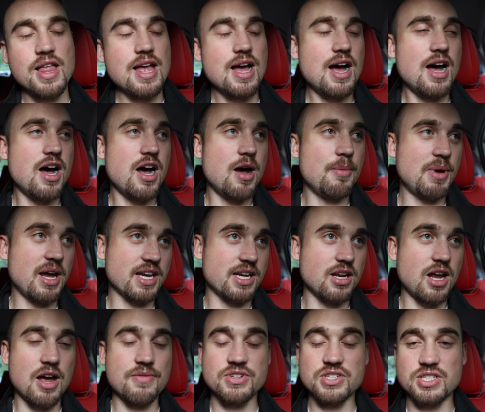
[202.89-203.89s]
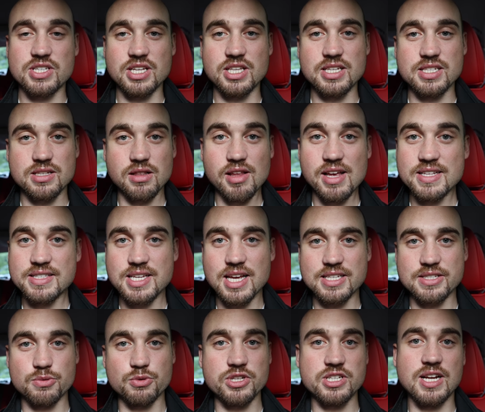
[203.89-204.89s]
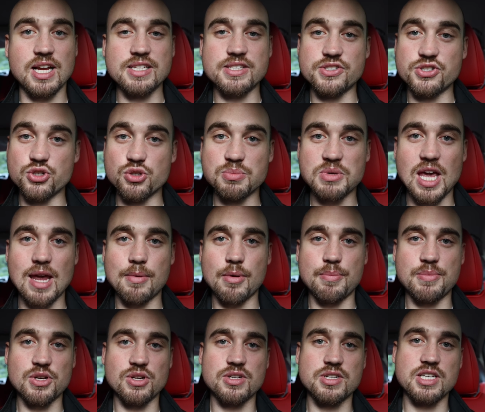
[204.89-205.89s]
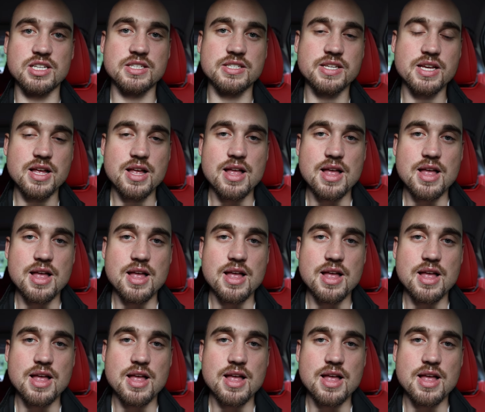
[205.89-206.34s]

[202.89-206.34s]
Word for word: Um, I can obviously this lens has a really nice zoom capabilities.